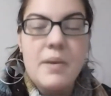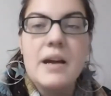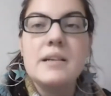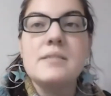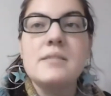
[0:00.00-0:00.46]

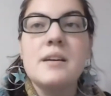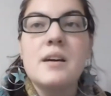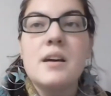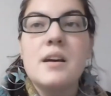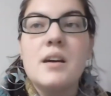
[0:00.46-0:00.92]
bags.
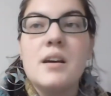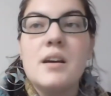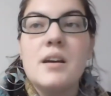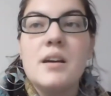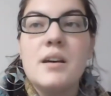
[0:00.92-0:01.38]

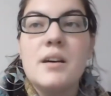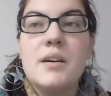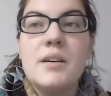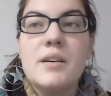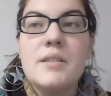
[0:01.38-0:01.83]

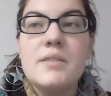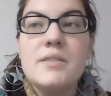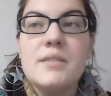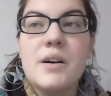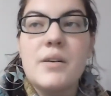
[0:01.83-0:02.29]

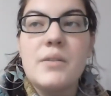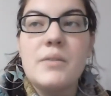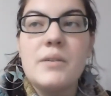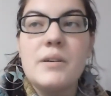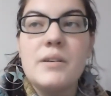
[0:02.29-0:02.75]

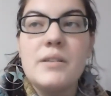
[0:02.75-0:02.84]
So